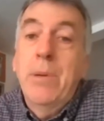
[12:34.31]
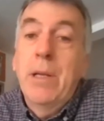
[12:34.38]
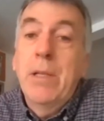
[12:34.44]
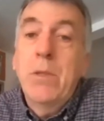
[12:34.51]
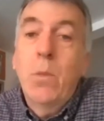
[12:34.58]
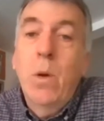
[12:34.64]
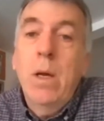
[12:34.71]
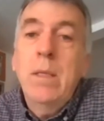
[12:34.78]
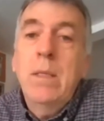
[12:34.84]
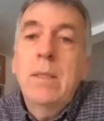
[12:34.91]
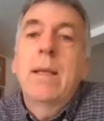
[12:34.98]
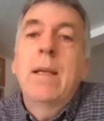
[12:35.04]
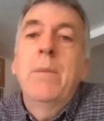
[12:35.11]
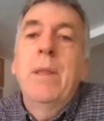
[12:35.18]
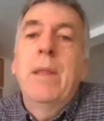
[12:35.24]
And his words
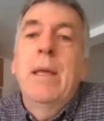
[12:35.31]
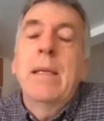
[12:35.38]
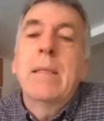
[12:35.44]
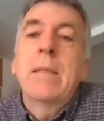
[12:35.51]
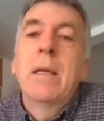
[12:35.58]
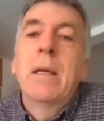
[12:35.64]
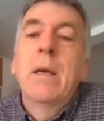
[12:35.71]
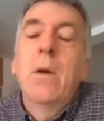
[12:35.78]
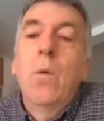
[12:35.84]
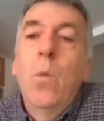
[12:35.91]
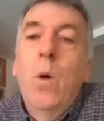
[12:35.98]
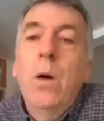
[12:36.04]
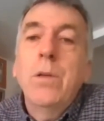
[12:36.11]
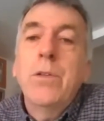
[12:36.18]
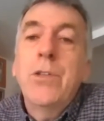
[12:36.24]
to them are this
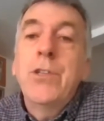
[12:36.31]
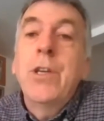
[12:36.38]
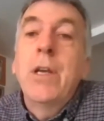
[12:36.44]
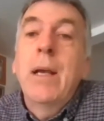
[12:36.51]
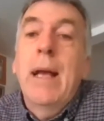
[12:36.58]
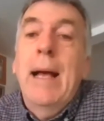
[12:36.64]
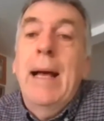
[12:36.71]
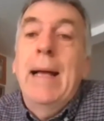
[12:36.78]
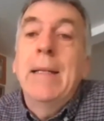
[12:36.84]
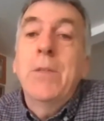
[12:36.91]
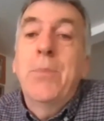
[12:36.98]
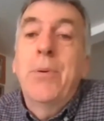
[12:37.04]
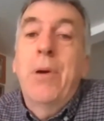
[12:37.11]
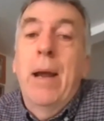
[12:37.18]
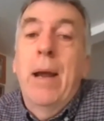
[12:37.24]
watch and
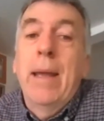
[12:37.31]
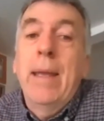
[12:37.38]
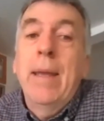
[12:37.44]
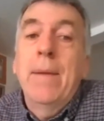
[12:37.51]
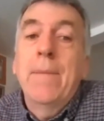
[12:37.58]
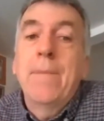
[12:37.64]
pray